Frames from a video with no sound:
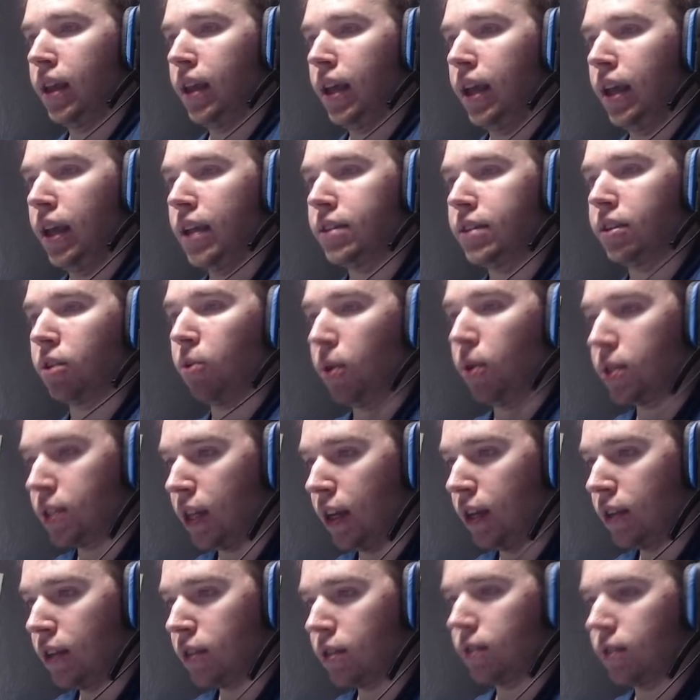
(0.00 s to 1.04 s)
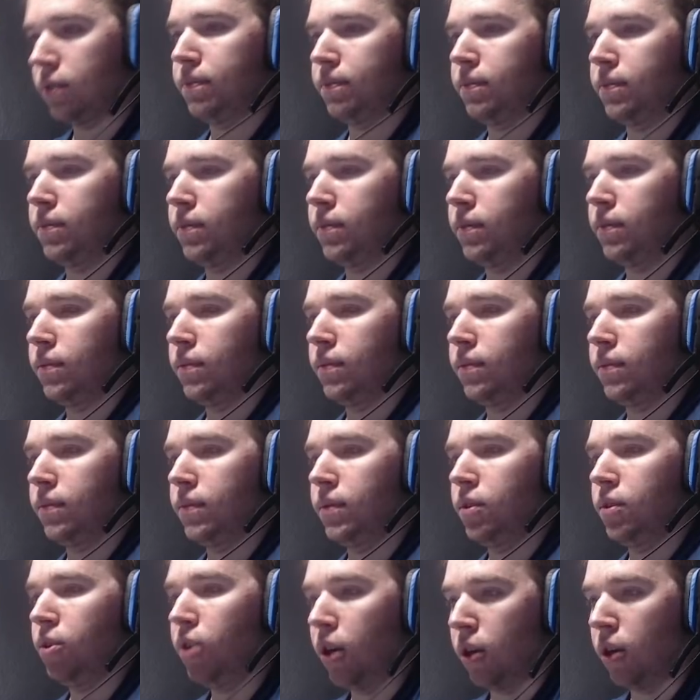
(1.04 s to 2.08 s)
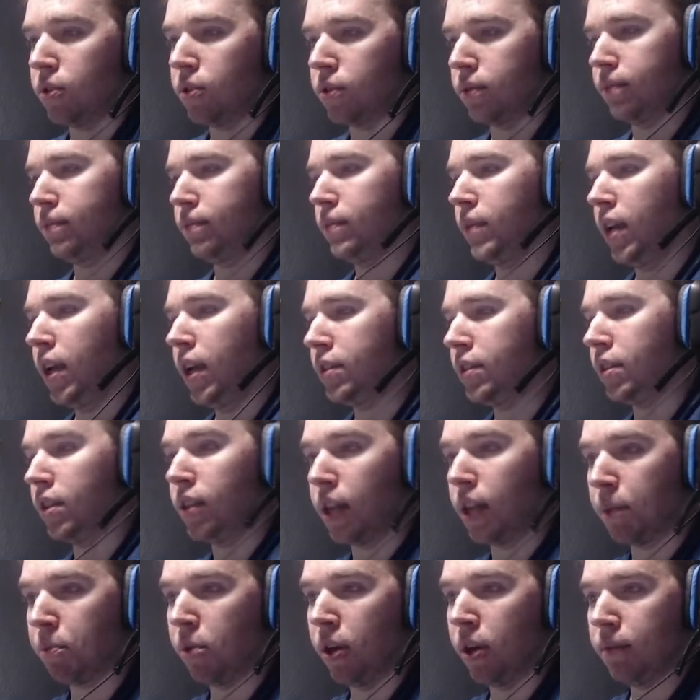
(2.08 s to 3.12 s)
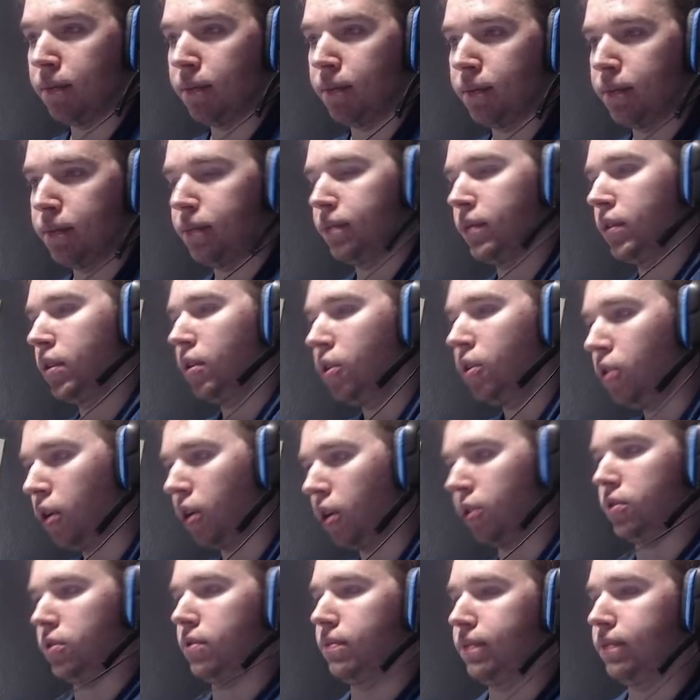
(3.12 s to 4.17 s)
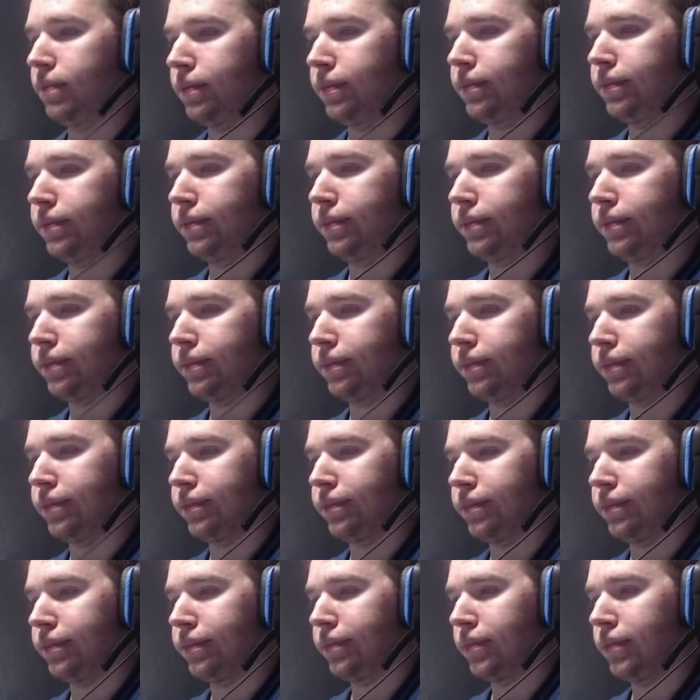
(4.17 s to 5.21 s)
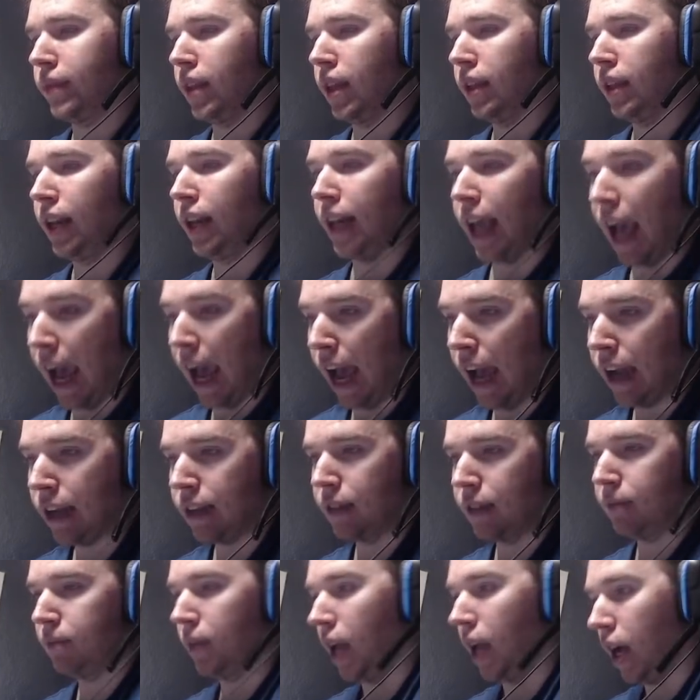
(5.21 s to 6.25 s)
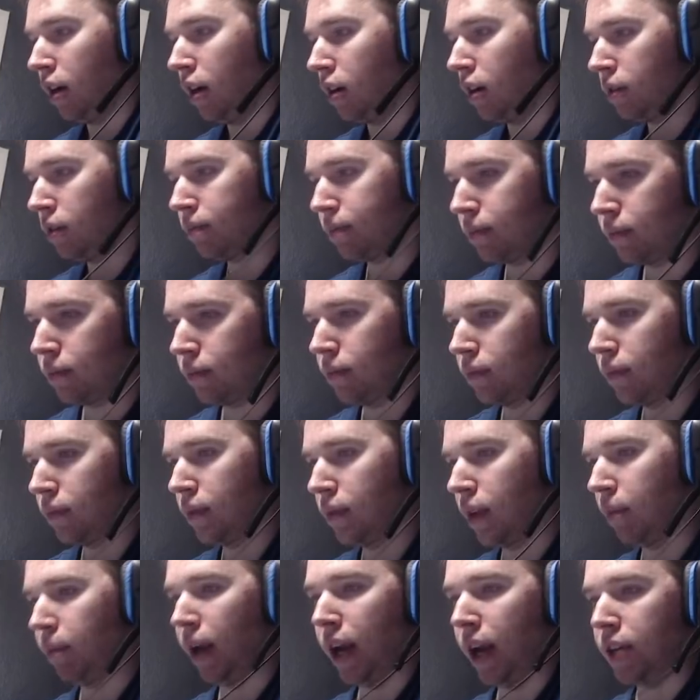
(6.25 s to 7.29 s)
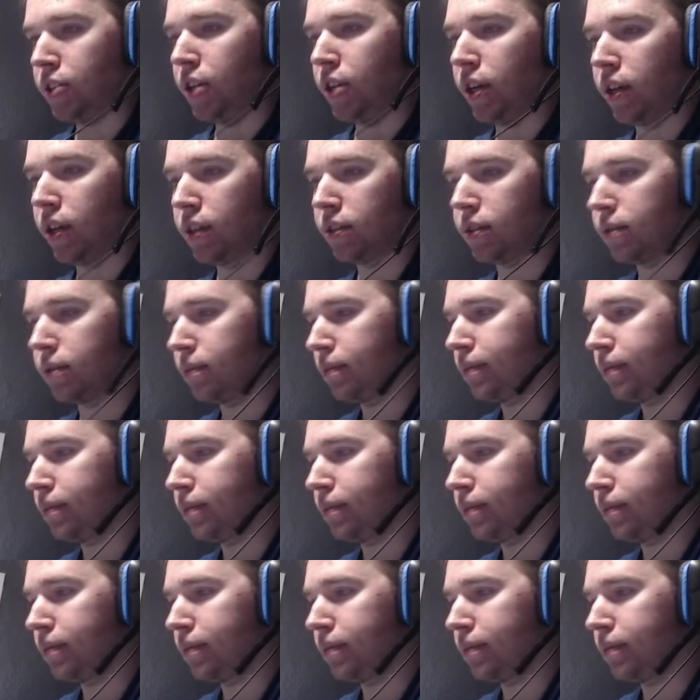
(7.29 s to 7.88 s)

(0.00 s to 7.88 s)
Is it a coincidence? Who knows? Is it deliberate? Who knows? Did he hack? I don't know. Not a genius.